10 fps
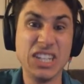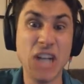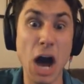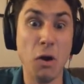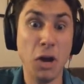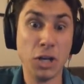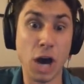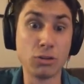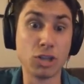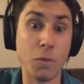No!
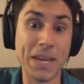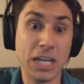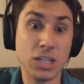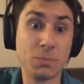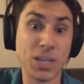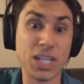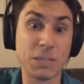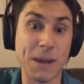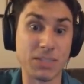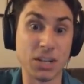No, don't be... Please
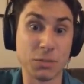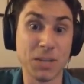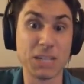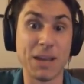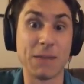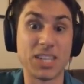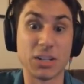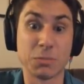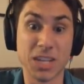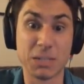be upstairs. Please be
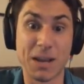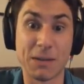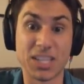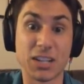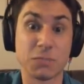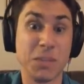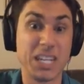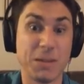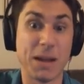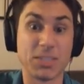upstairs. Please be upstairs.
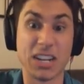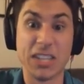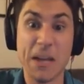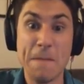Please be upstairs.